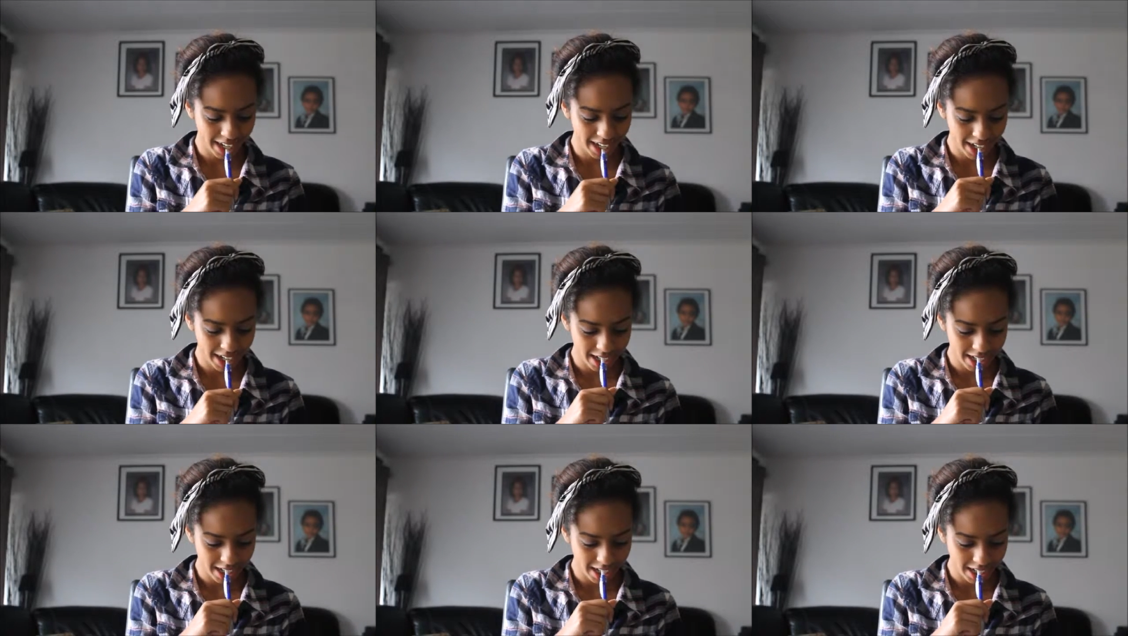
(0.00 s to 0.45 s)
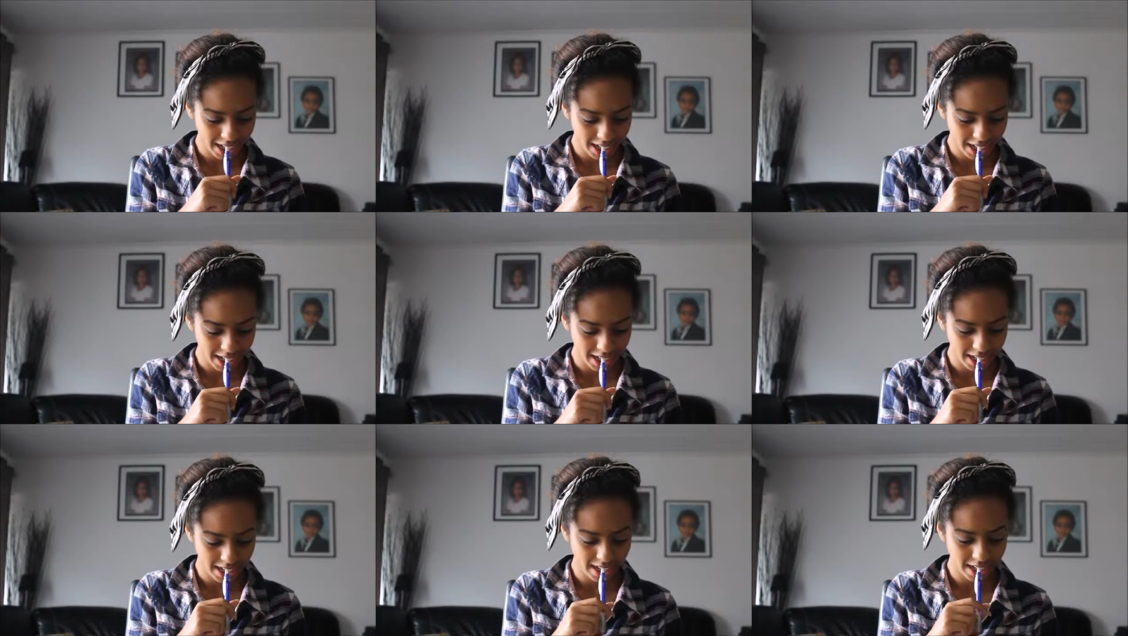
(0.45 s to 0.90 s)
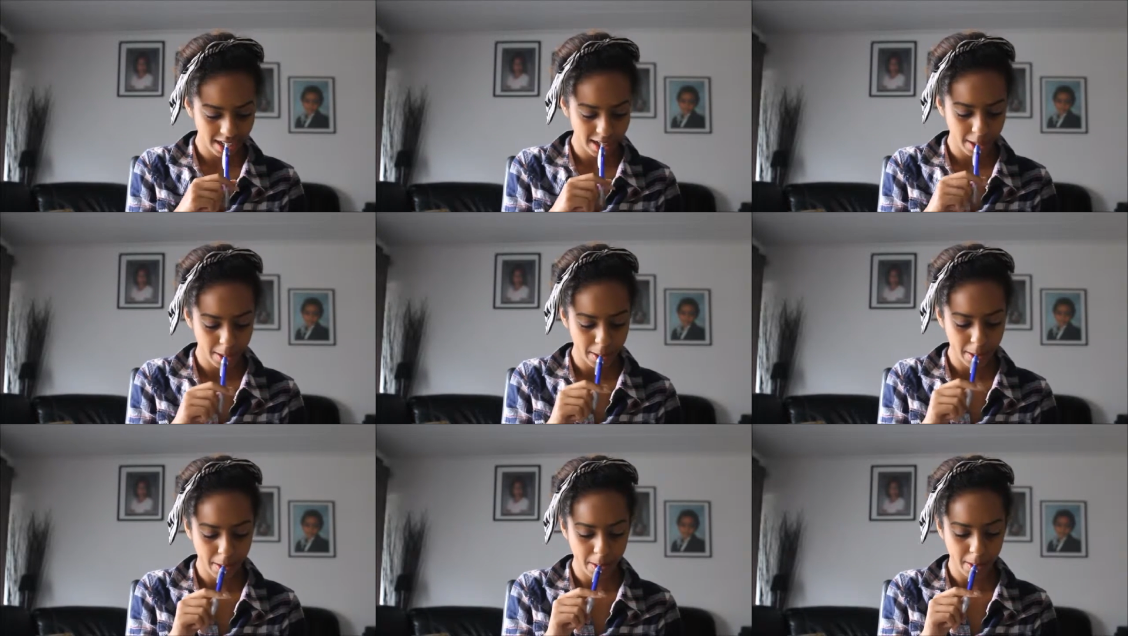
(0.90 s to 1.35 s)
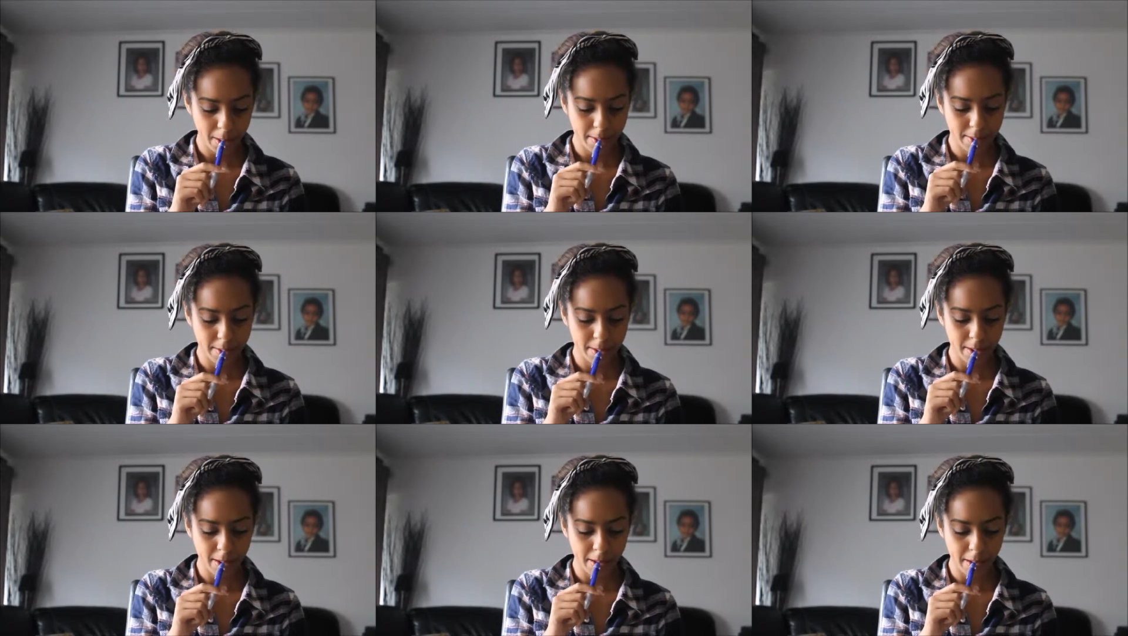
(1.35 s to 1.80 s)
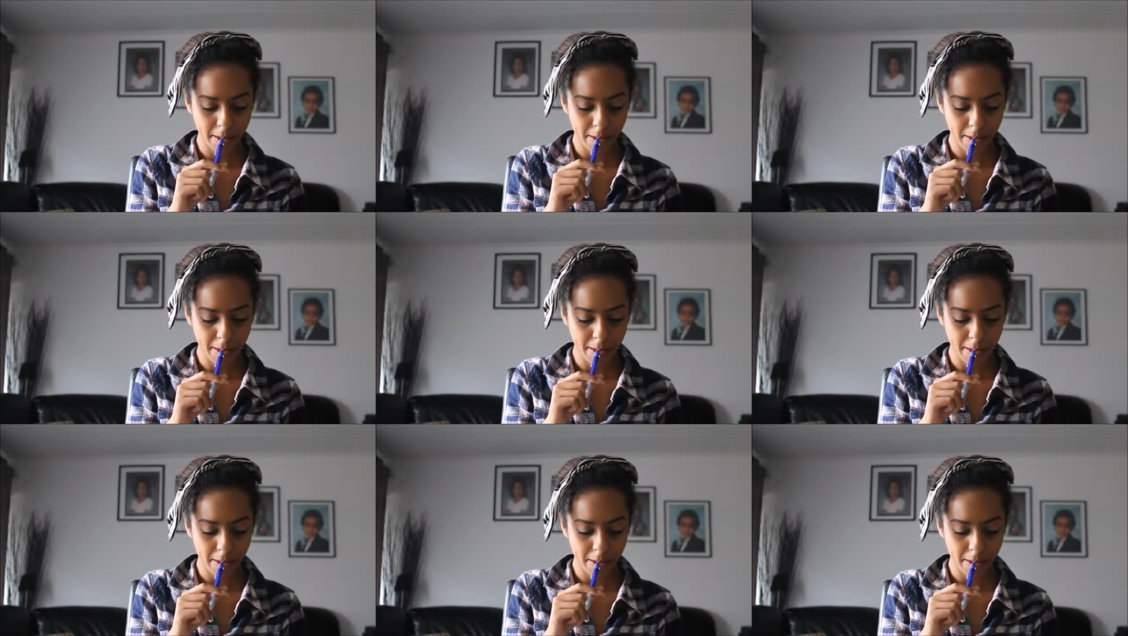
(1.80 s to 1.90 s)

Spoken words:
Nobody speaks.